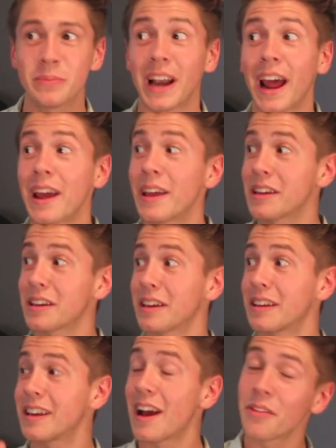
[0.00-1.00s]
but I
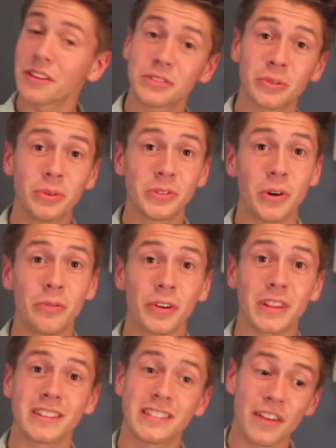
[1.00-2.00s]
now that school's
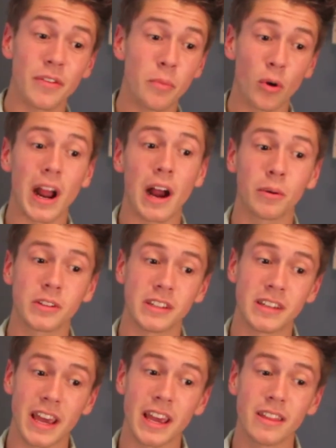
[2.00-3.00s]
over, that's seven more hours
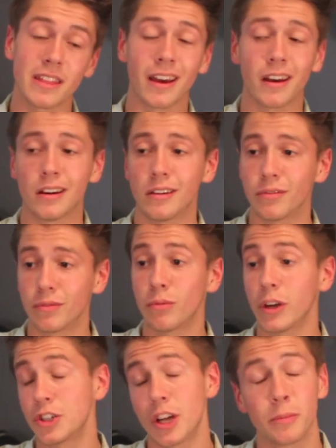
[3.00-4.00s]
a day, that of
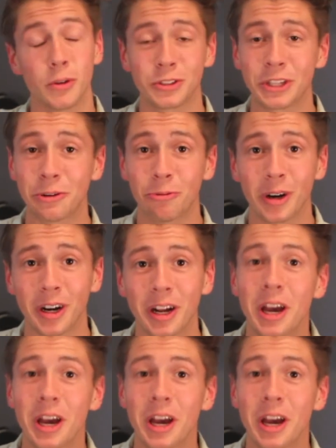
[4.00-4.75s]
which I'm usually at work.